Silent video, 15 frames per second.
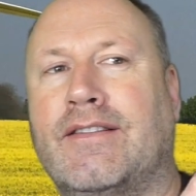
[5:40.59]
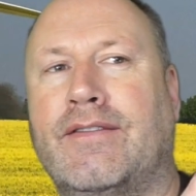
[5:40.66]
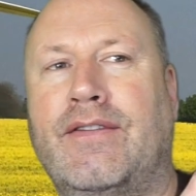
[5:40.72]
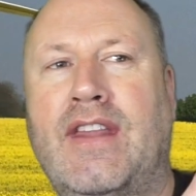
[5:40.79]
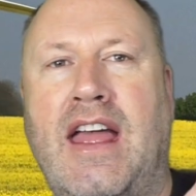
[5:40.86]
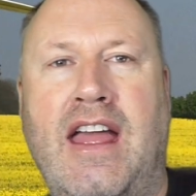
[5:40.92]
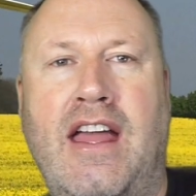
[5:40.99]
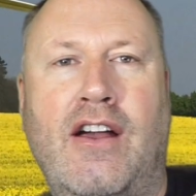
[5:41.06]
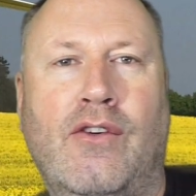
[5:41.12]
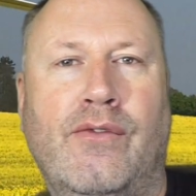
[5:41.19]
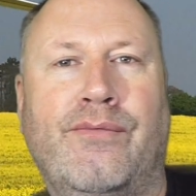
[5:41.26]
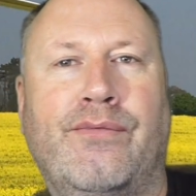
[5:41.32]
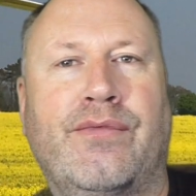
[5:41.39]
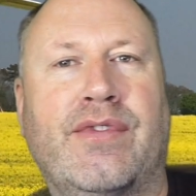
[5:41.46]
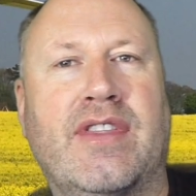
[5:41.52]
Now,
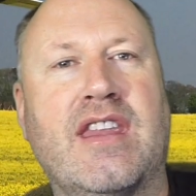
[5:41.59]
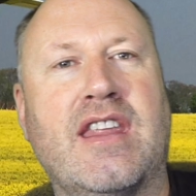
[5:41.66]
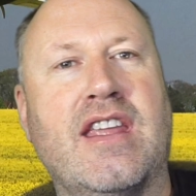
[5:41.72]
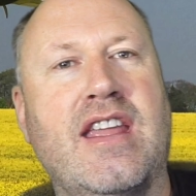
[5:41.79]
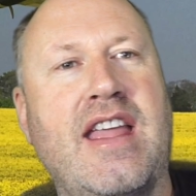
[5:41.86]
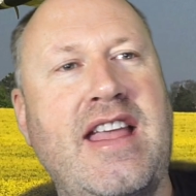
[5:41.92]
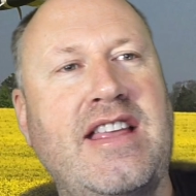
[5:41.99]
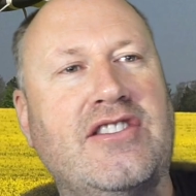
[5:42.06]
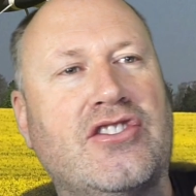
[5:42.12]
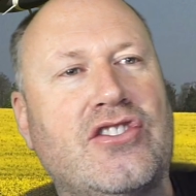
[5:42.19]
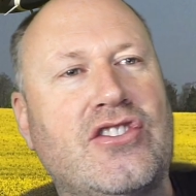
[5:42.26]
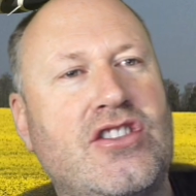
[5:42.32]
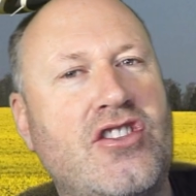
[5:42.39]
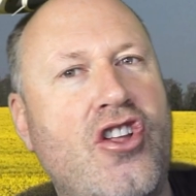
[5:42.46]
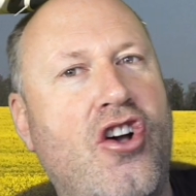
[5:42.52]
it's
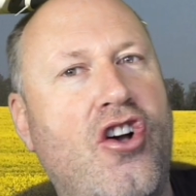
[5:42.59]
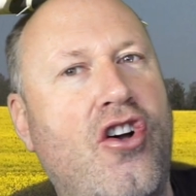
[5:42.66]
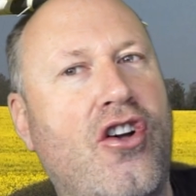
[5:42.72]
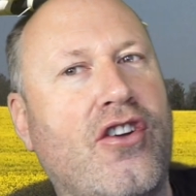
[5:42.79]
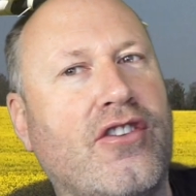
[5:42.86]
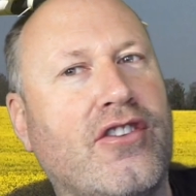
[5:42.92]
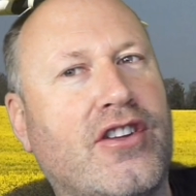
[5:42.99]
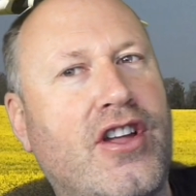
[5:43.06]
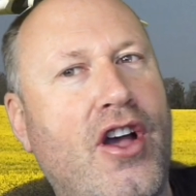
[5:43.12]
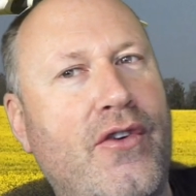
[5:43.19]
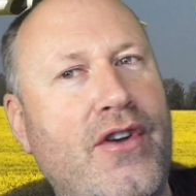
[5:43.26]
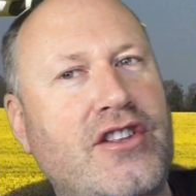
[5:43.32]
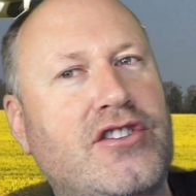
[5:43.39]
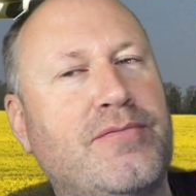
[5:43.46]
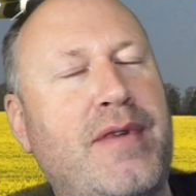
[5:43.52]
not
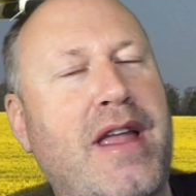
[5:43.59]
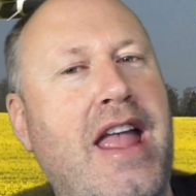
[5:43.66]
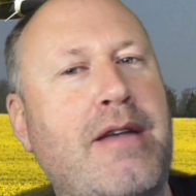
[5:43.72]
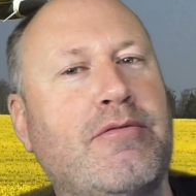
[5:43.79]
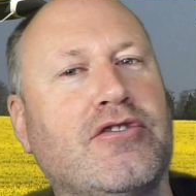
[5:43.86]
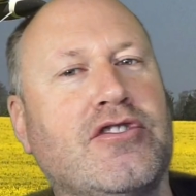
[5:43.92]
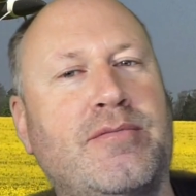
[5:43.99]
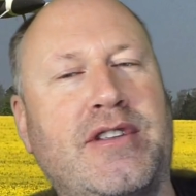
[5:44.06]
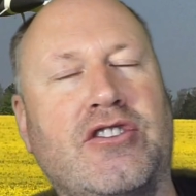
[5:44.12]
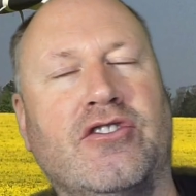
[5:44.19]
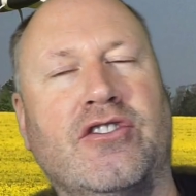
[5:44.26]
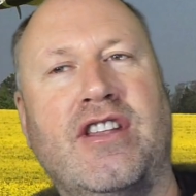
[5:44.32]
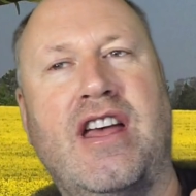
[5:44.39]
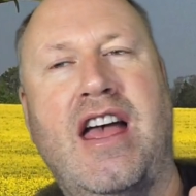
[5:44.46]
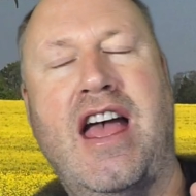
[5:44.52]
going to be able to be
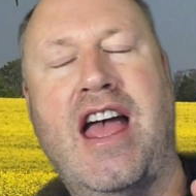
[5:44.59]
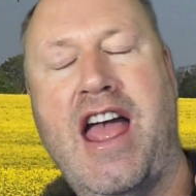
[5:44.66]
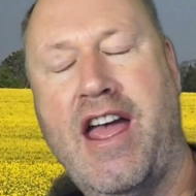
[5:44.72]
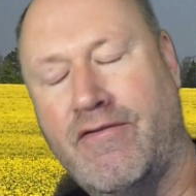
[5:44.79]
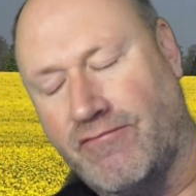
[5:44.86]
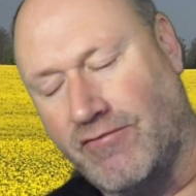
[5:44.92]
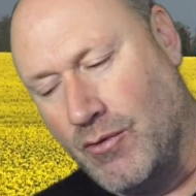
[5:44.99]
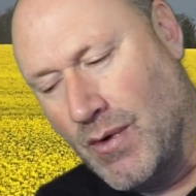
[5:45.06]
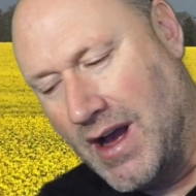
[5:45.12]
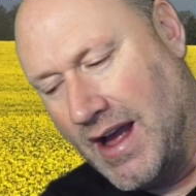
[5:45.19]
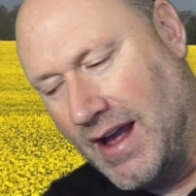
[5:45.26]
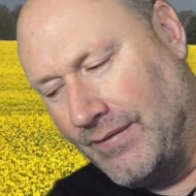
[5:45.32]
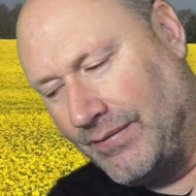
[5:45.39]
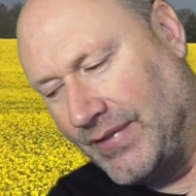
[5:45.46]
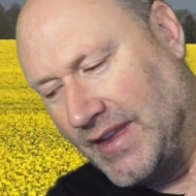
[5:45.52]
done
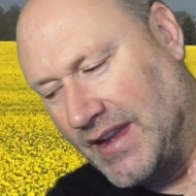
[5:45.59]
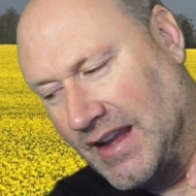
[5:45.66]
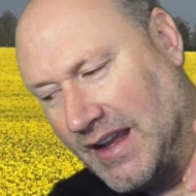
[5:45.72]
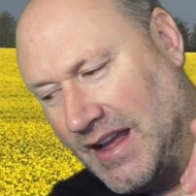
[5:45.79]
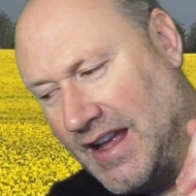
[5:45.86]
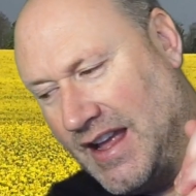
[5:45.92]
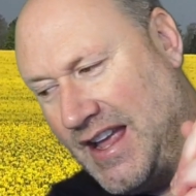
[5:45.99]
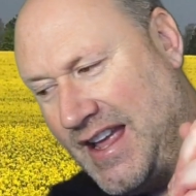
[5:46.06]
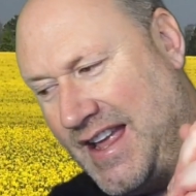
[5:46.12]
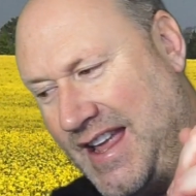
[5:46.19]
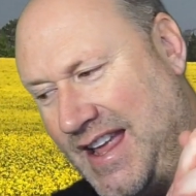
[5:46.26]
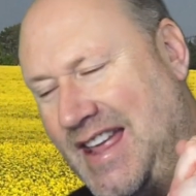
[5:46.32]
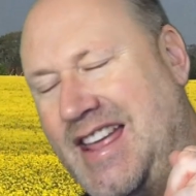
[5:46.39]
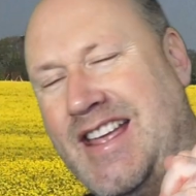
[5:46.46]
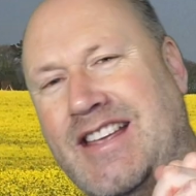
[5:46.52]
everywhere.
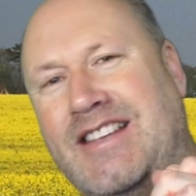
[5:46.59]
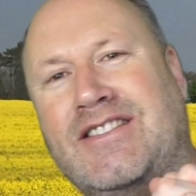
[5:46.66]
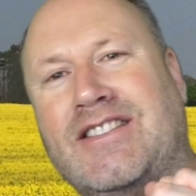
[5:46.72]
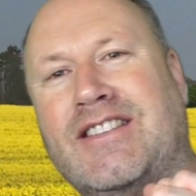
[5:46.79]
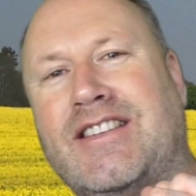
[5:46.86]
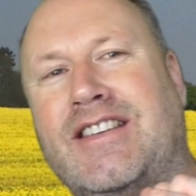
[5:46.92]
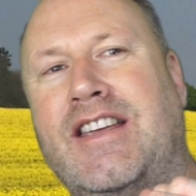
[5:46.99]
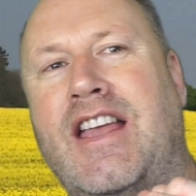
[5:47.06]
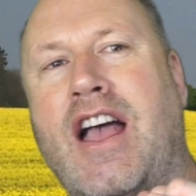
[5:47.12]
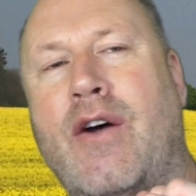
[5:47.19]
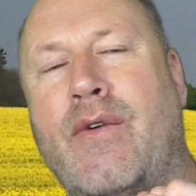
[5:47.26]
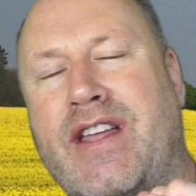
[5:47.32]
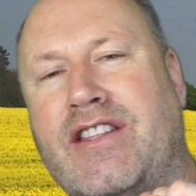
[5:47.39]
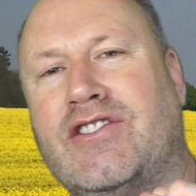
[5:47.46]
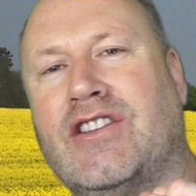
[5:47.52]
It is
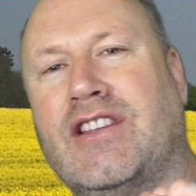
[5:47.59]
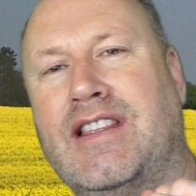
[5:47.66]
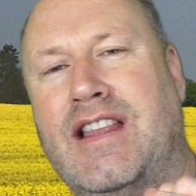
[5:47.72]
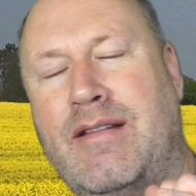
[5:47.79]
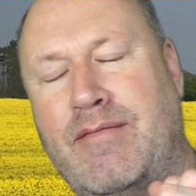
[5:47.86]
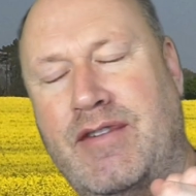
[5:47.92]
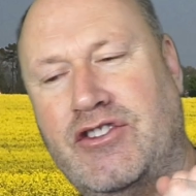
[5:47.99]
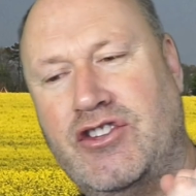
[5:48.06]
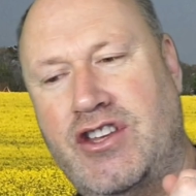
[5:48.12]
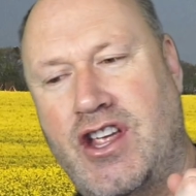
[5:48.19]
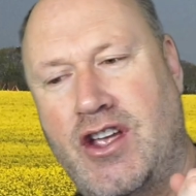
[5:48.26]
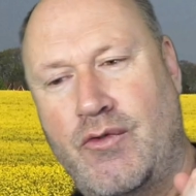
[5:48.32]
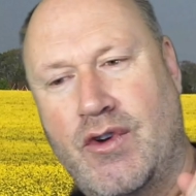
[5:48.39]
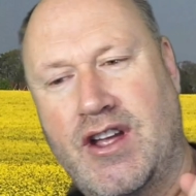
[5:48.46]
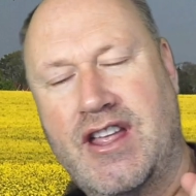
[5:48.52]
going to limit
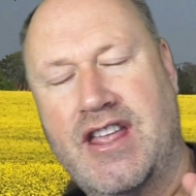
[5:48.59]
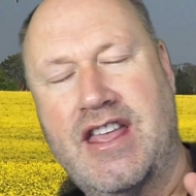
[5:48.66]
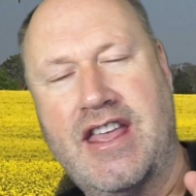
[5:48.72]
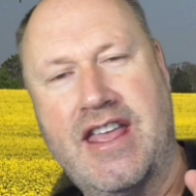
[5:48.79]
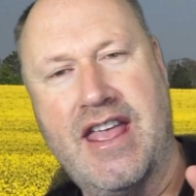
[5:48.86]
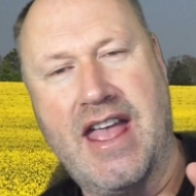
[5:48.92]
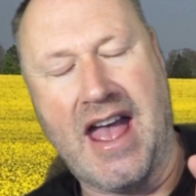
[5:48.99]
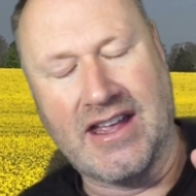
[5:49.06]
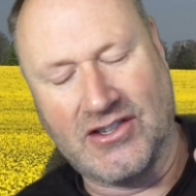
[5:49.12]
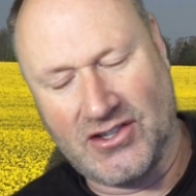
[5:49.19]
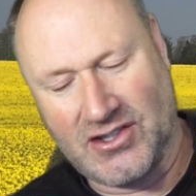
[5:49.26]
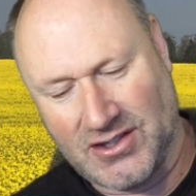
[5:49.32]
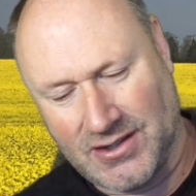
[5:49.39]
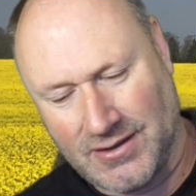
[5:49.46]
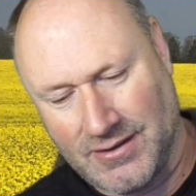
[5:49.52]
you,
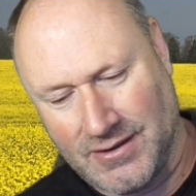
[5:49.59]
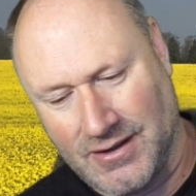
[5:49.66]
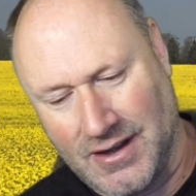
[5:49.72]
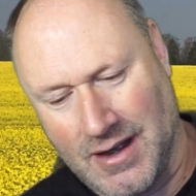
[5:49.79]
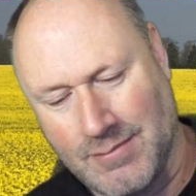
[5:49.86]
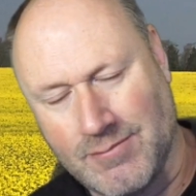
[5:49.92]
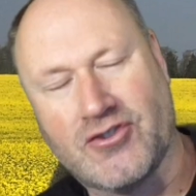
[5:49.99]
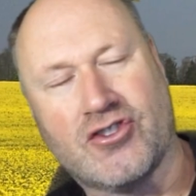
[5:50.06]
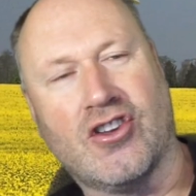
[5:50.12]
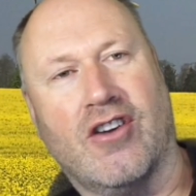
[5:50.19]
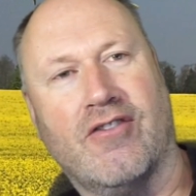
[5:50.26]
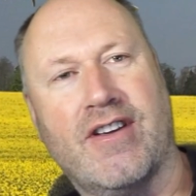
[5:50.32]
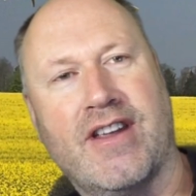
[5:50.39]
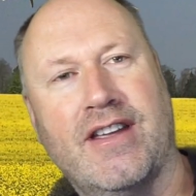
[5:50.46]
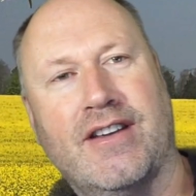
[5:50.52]
yes. I'm
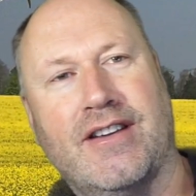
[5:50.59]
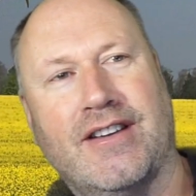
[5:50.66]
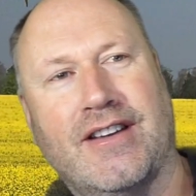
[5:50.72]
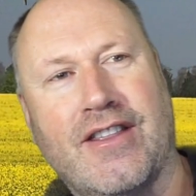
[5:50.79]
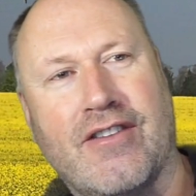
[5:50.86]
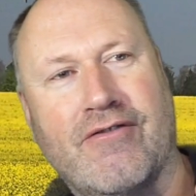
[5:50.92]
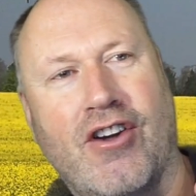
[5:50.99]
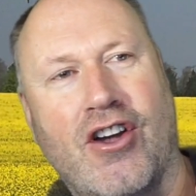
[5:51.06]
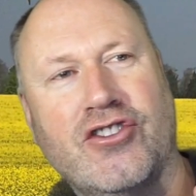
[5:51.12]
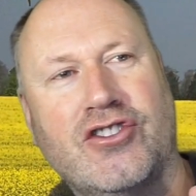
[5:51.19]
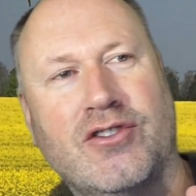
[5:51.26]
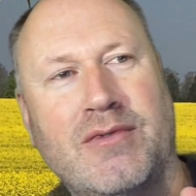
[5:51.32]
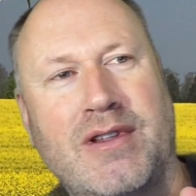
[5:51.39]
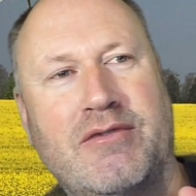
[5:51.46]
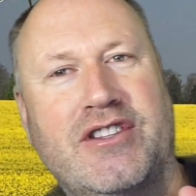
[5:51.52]
sorry. There are
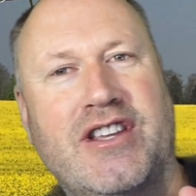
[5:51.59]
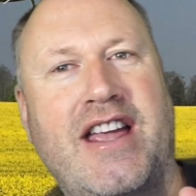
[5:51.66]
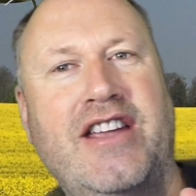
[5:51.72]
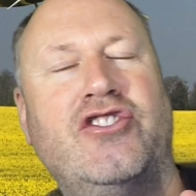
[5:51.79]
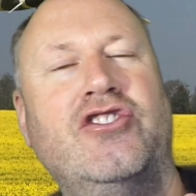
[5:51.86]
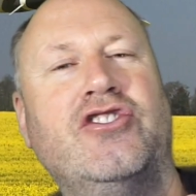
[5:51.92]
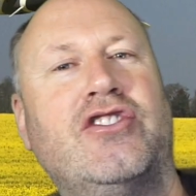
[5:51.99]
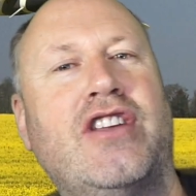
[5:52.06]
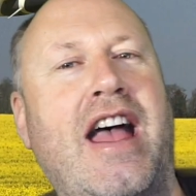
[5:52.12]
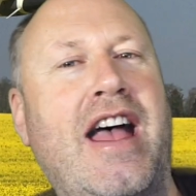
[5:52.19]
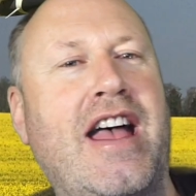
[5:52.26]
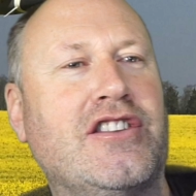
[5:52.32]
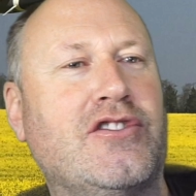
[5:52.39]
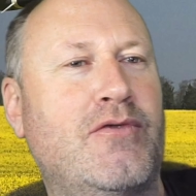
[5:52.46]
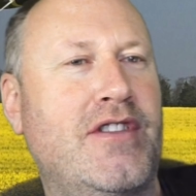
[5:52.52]
some limitations,
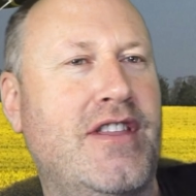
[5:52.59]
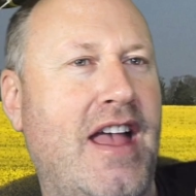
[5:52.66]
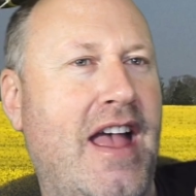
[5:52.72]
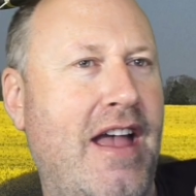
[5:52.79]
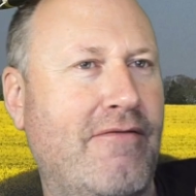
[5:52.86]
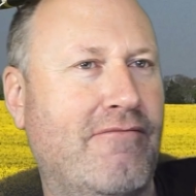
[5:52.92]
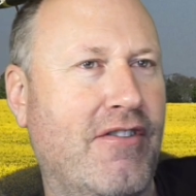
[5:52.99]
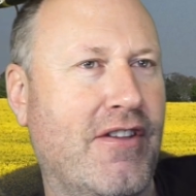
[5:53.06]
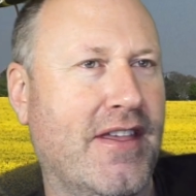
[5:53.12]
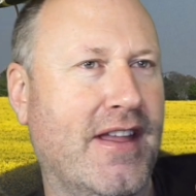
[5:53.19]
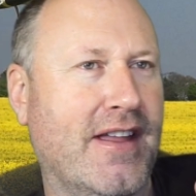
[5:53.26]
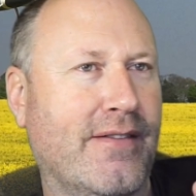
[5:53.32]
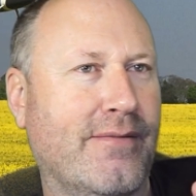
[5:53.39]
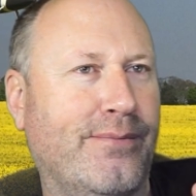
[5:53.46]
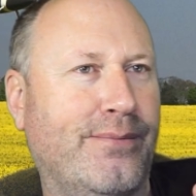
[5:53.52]
as with
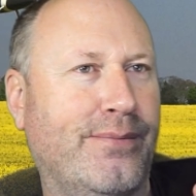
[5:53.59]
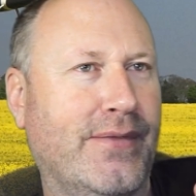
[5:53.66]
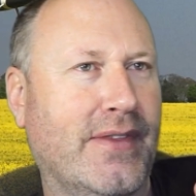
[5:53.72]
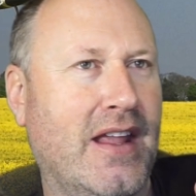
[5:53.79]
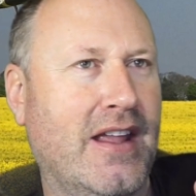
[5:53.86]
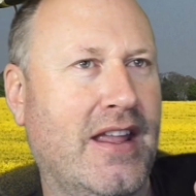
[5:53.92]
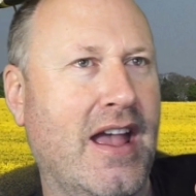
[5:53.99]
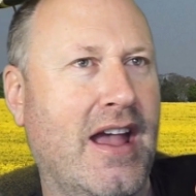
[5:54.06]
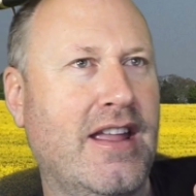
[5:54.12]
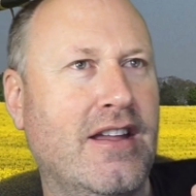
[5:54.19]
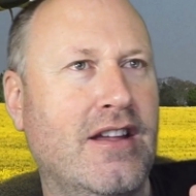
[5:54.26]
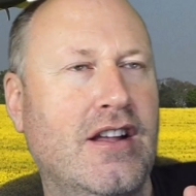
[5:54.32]
everything. Okay.